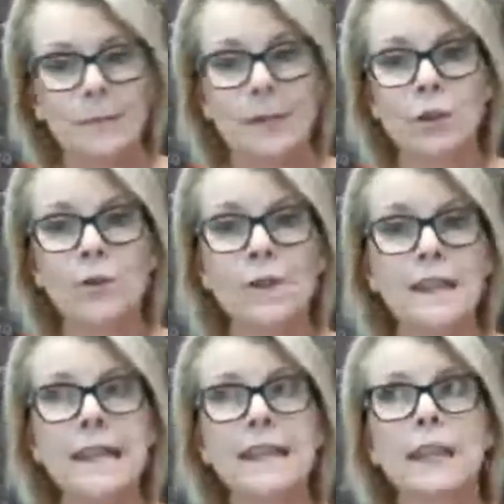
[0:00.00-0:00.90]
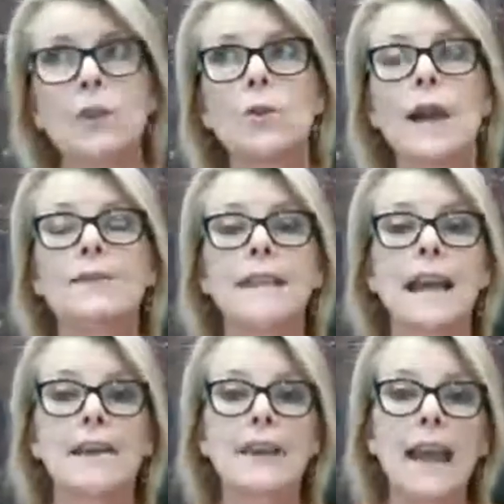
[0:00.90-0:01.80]
But don't think that you have to
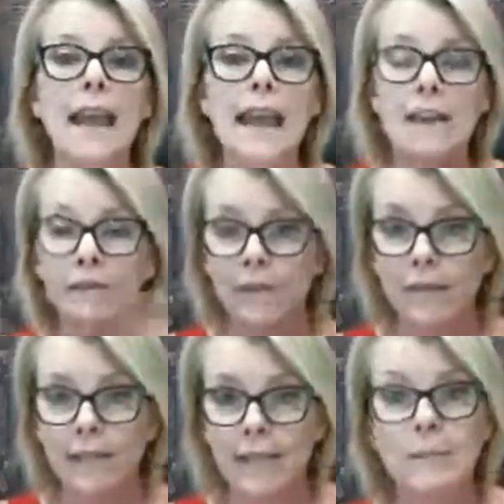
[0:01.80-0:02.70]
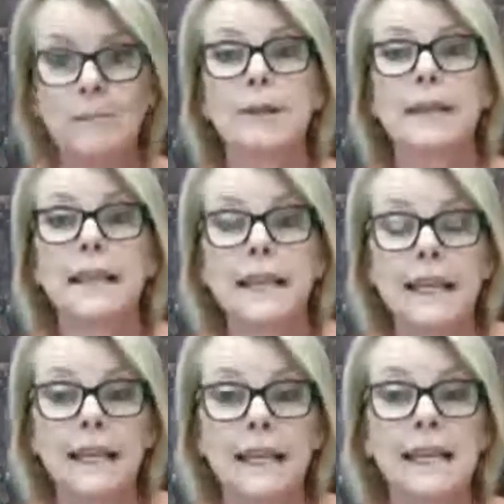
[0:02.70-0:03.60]
have everything
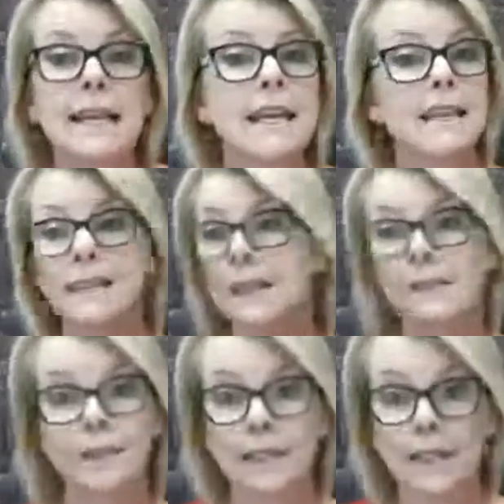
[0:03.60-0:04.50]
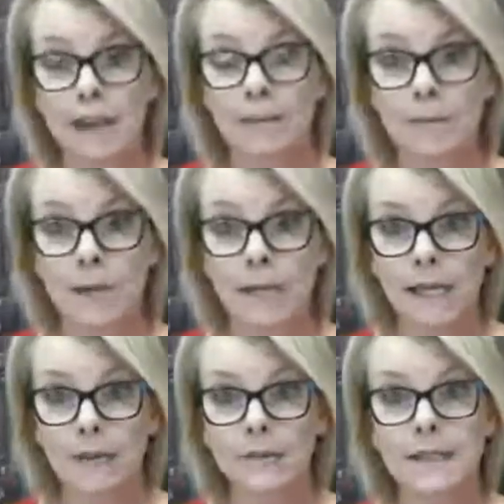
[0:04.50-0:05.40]
completely different to everybody
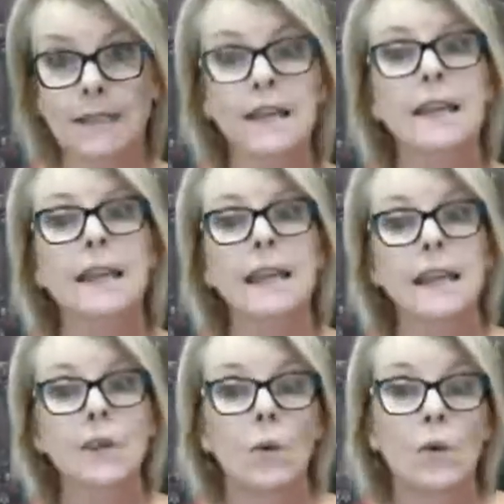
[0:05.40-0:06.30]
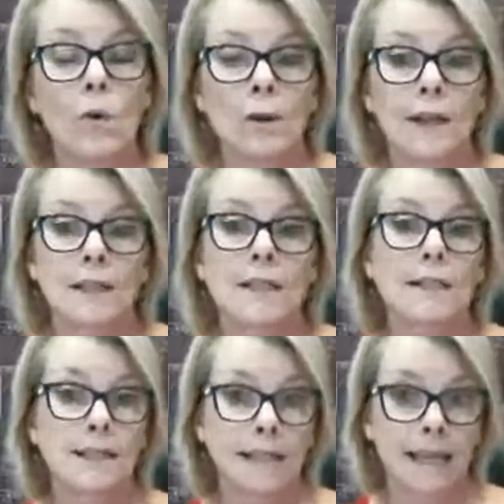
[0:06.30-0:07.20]
else in order to
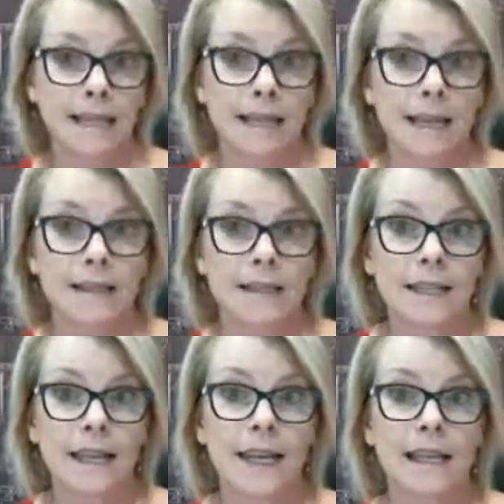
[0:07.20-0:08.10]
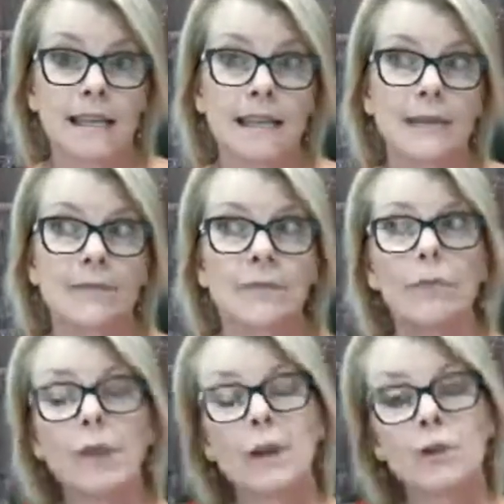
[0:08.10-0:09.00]
stand out and
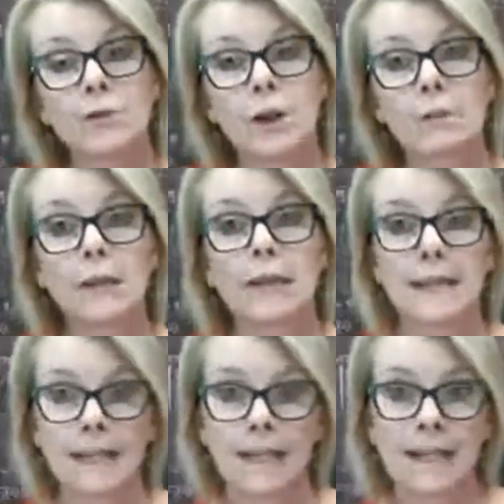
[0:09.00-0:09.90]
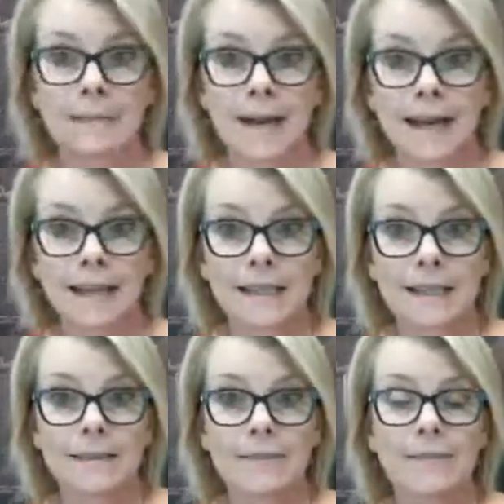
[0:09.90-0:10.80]
find your own place in the
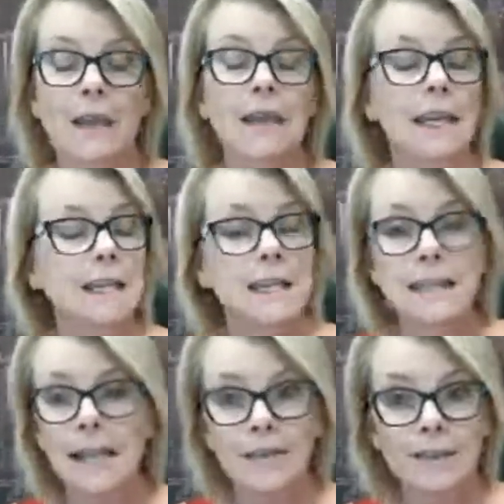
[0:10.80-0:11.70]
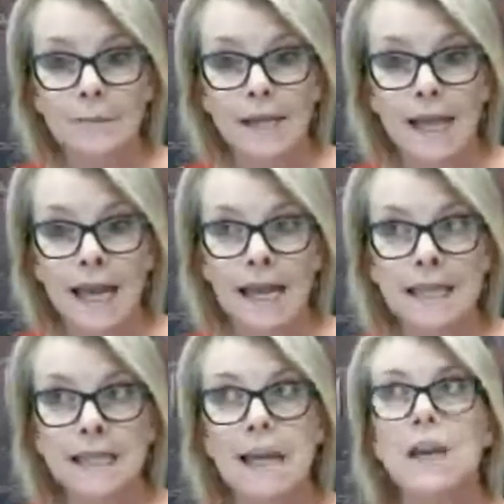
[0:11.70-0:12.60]
market. It doesn't have to be
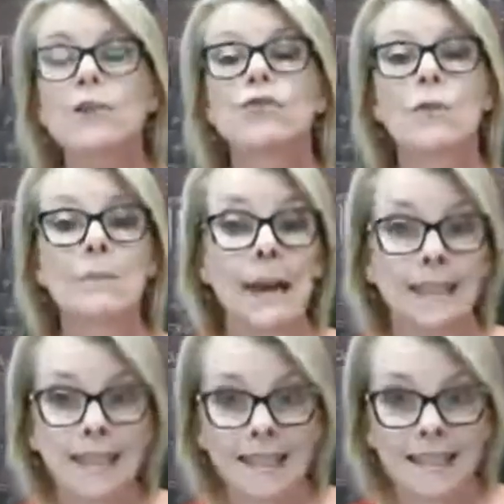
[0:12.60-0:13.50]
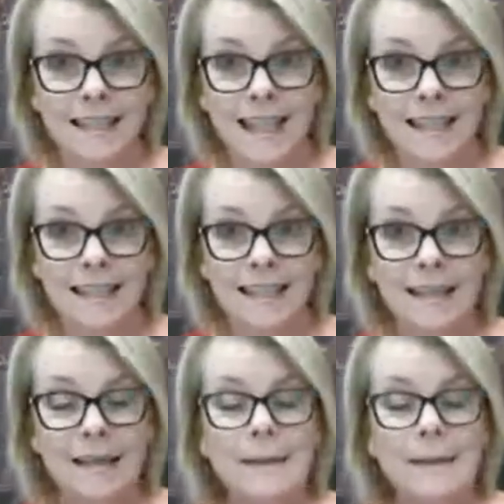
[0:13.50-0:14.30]
as dramatic as that.